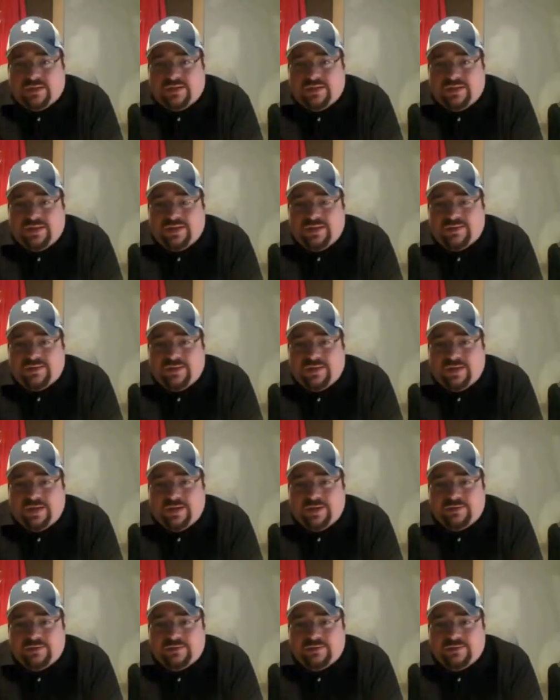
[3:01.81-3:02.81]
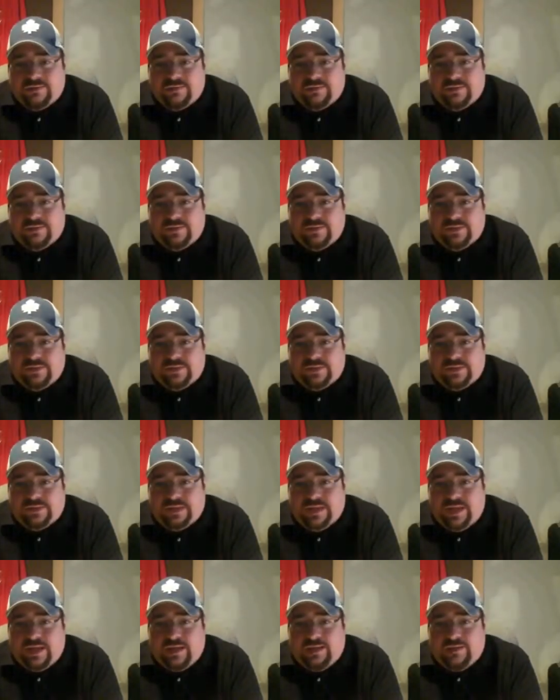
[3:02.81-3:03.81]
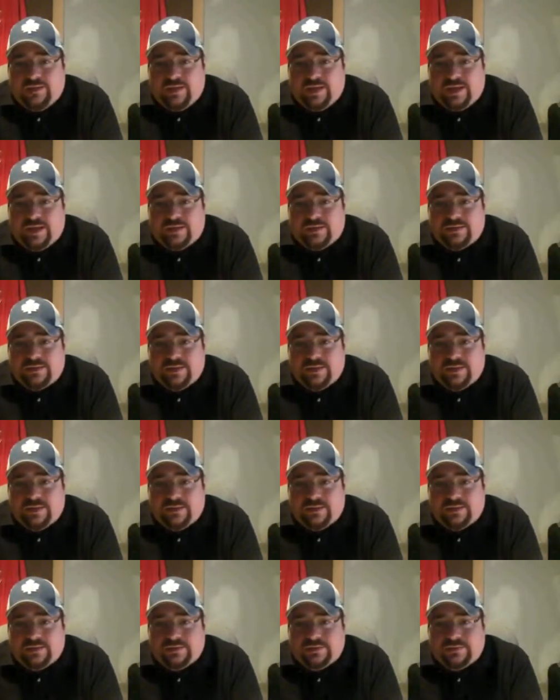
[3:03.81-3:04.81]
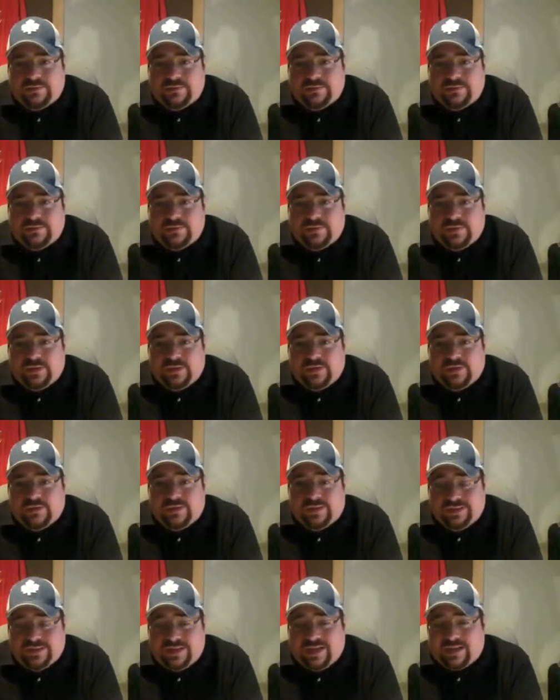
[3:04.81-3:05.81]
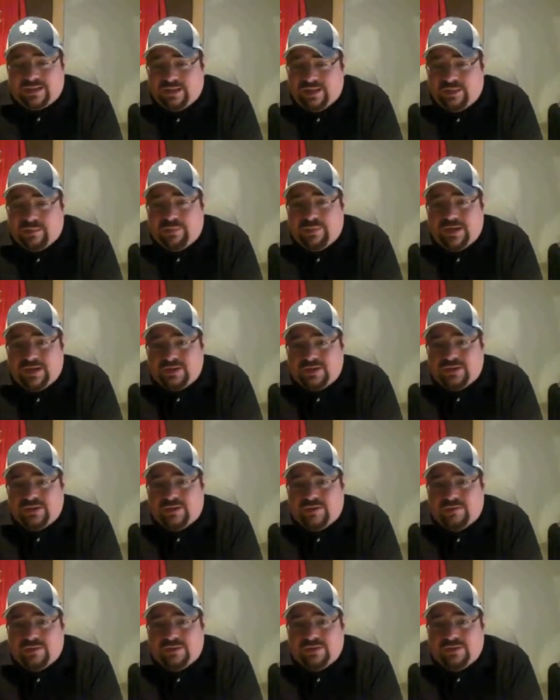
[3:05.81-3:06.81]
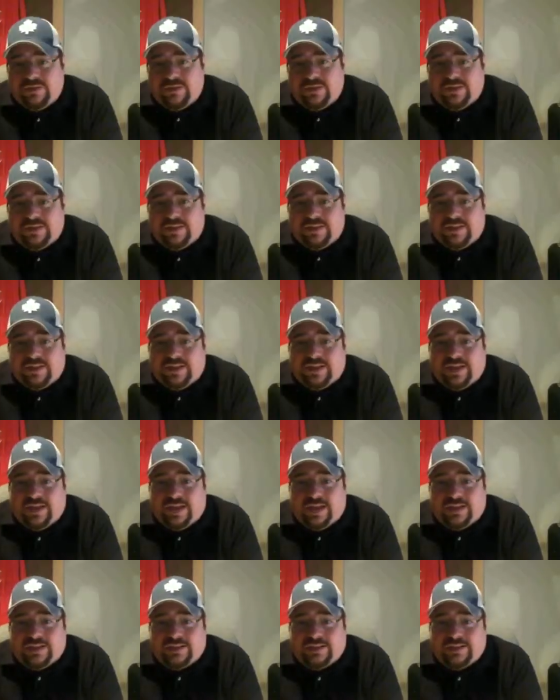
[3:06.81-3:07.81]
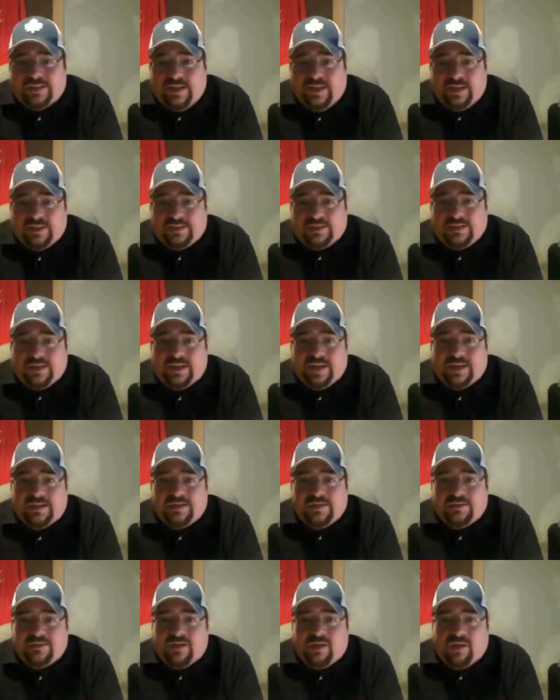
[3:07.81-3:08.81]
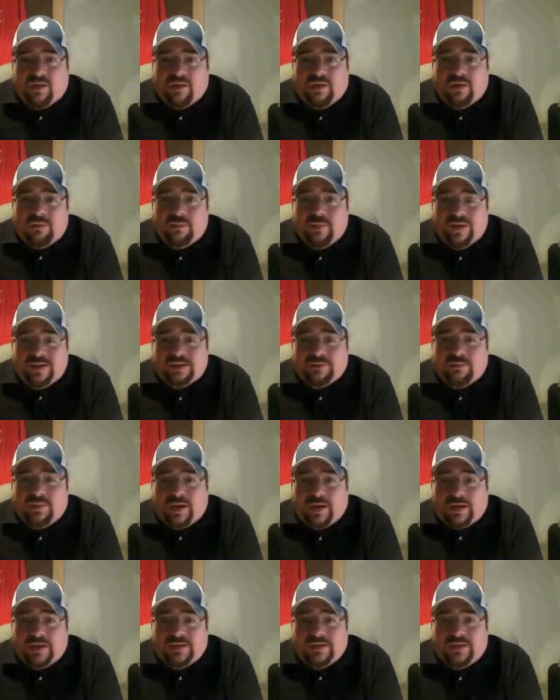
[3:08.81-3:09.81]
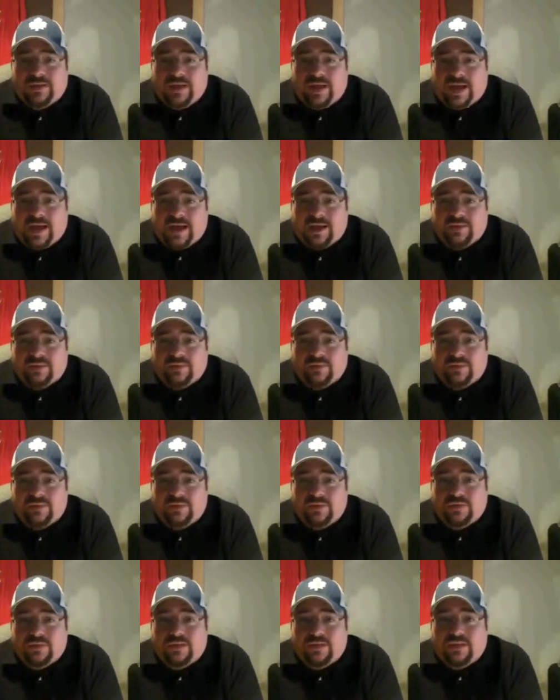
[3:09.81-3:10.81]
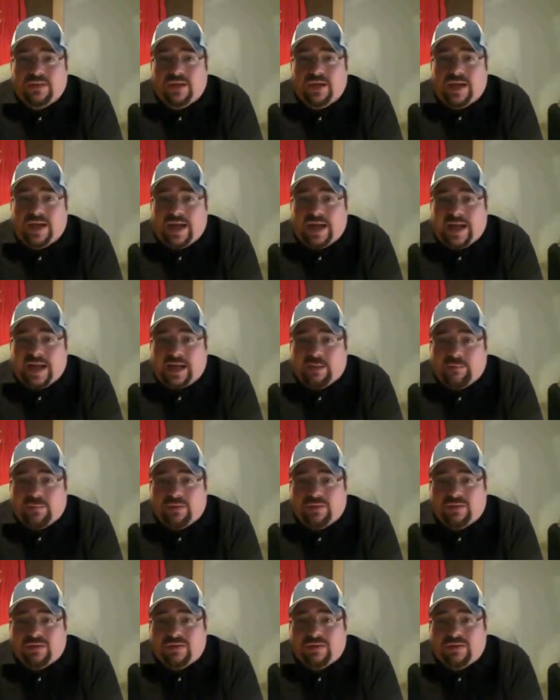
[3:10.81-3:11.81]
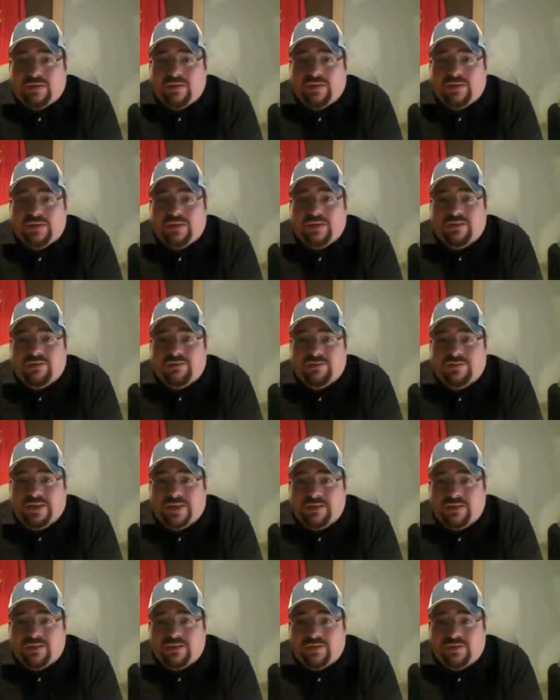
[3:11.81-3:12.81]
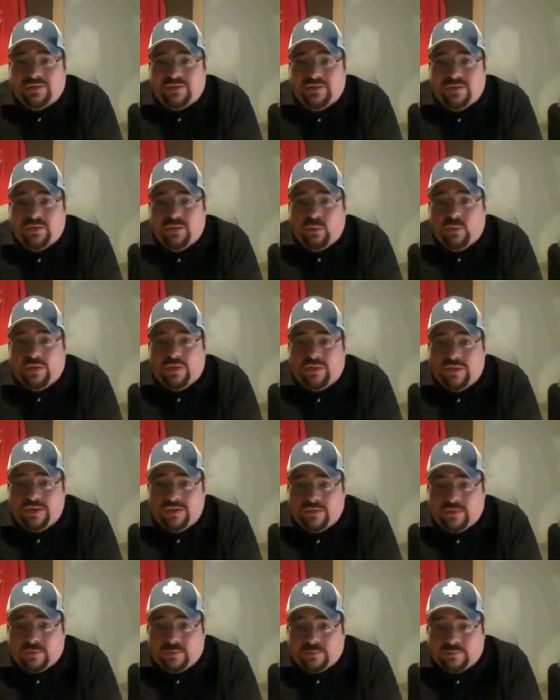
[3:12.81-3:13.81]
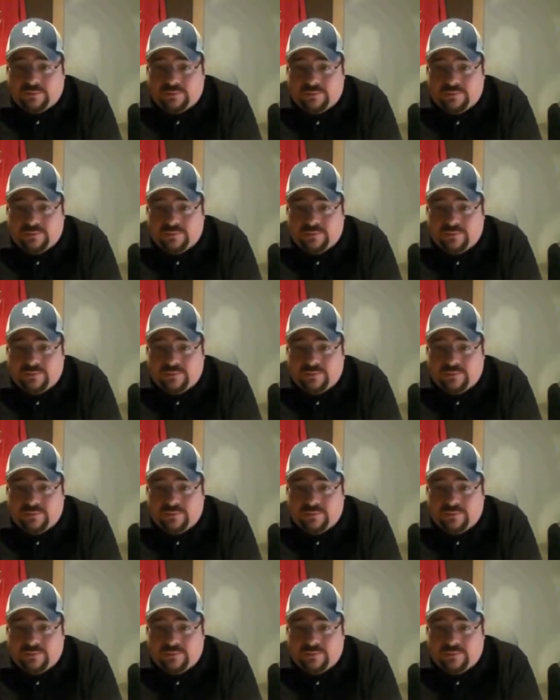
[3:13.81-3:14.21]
on the internet saying that uh, there's actually a picture of it and it states that all the Best Buys that have Apple vendors within them,